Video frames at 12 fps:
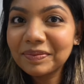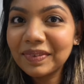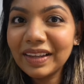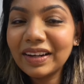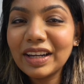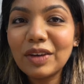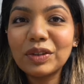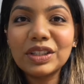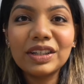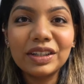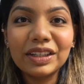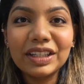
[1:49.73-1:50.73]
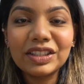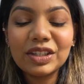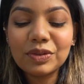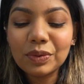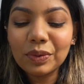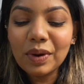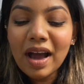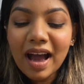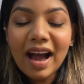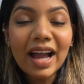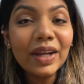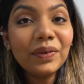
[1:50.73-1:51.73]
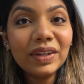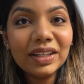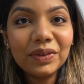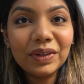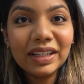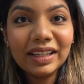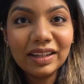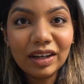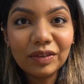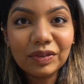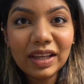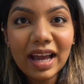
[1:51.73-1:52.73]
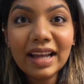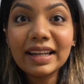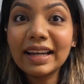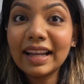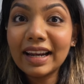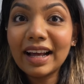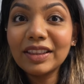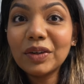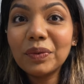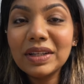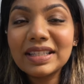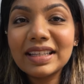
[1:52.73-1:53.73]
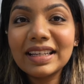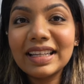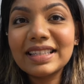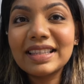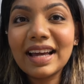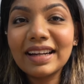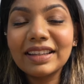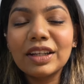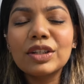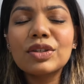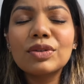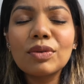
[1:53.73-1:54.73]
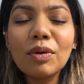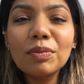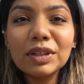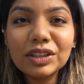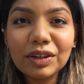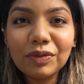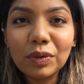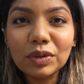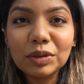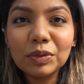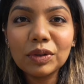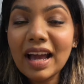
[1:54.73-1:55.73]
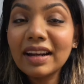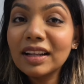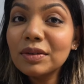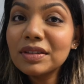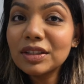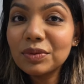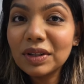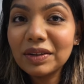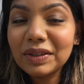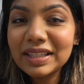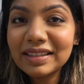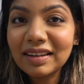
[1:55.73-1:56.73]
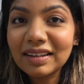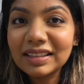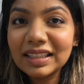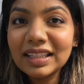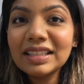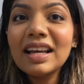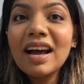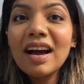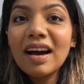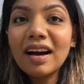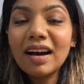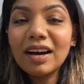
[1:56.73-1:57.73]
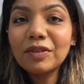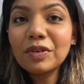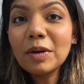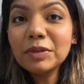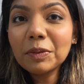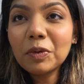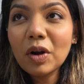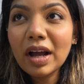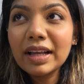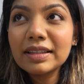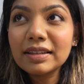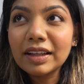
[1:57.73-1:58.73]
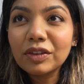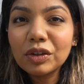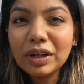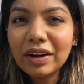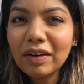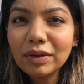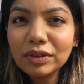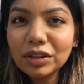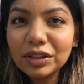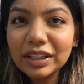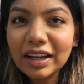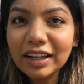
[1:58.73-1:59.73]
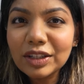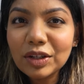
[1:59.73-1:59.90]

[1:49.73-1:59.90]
They're never tarnished, so I really really love that. And another reason is that they're so much affordable. Ana Luisa jewelry started uh, from the price like th around thirty-nine